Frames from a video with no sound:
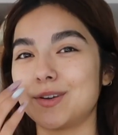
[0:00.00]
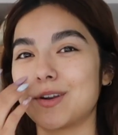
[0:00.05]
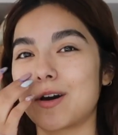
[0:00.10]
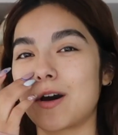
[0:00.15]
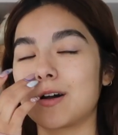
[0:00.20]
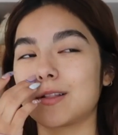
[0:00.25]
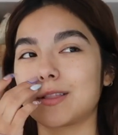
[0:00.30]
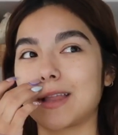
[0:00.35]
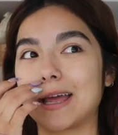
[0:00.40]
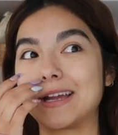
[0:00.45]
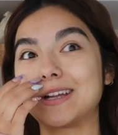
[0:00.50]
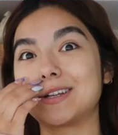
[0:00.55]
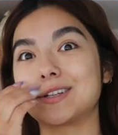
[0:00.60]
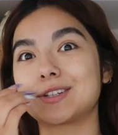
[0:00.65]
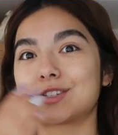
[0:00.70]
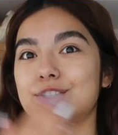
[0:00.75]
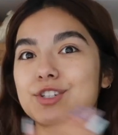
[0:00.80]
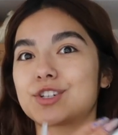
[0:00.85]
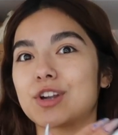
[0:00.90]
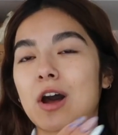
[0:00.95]
not like
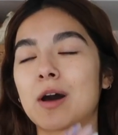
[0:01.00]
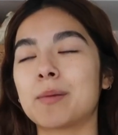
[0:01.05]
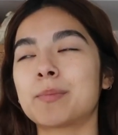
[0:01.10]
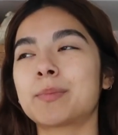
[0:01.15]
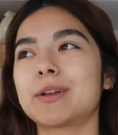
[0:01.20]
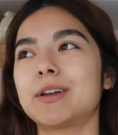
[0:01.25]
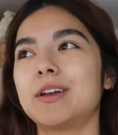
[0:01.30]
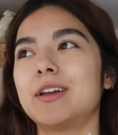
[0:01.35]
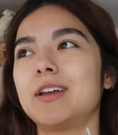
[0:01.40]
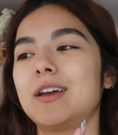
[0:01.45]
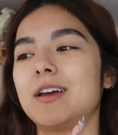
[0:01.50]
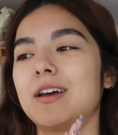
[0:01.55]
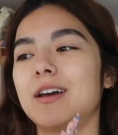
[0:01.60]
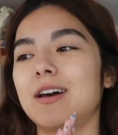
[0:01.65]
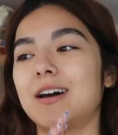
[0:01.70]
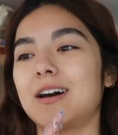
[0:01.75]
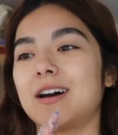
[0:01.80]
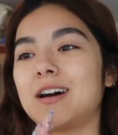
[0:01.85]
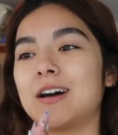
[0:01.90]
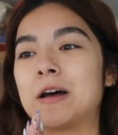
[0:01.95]
shop,
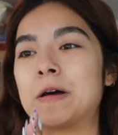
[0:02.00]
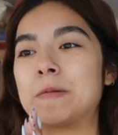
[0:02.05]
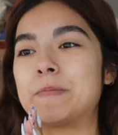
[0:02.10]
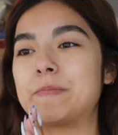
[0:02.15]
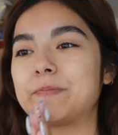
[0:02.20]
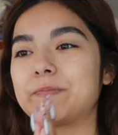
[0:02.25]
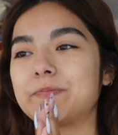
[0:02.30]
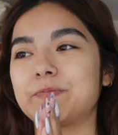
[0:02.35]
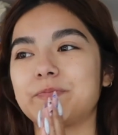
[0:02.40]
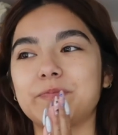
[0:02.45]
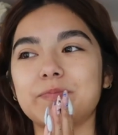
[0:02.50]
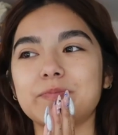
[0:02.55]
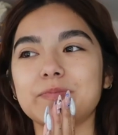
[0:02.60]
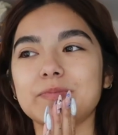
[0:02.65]
um,